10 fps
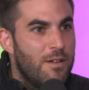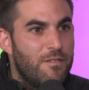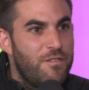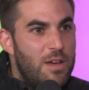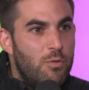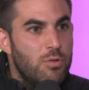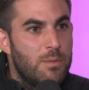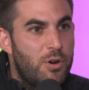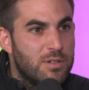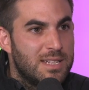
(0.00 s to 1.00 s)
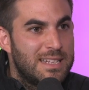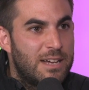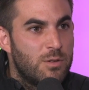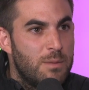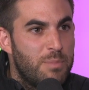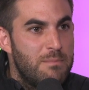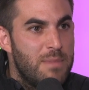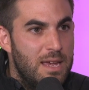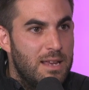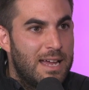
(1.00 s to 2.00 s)
fit all the boxes and how do I be
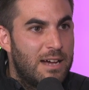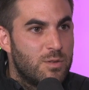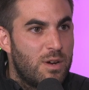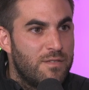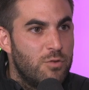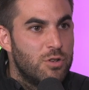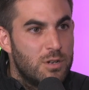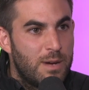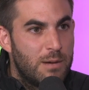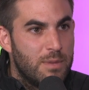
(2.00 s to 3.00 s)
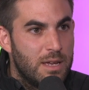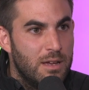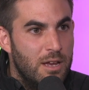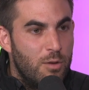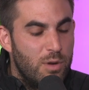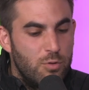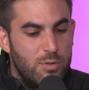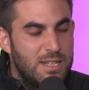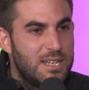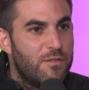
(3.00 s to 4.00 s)
me and how do I feel good about me with all
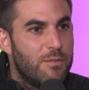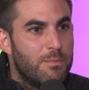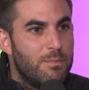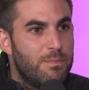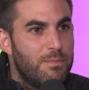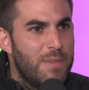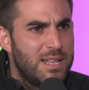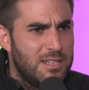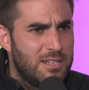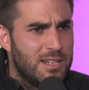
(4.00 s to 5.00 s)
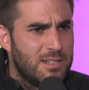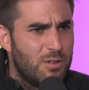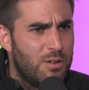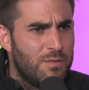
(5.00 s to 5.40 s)
these different messages of